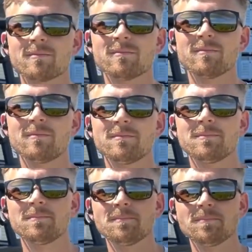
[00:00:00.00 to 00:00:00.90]

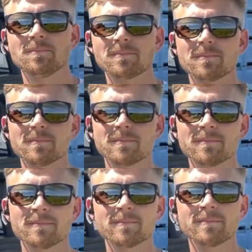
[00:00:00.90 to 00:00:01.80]

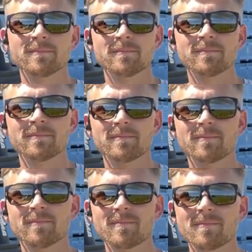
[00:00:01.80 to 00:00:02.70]

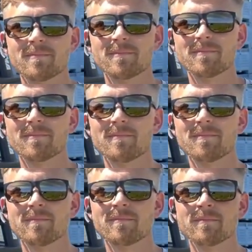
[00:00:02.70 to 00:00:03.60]

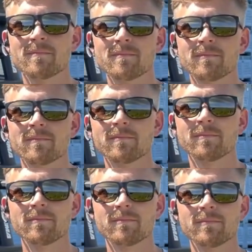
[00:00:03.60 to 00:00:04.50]

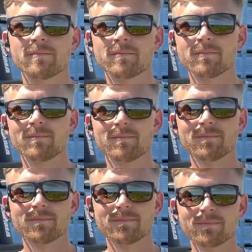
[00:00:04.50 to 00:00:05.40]

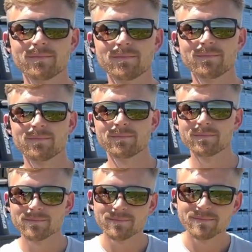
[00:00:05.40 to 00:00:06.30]

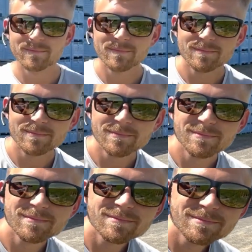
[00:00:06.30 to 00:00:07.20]

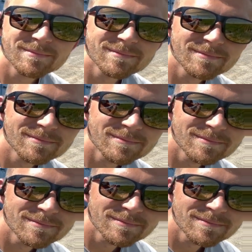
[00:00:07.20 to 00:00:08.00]
(not speaking)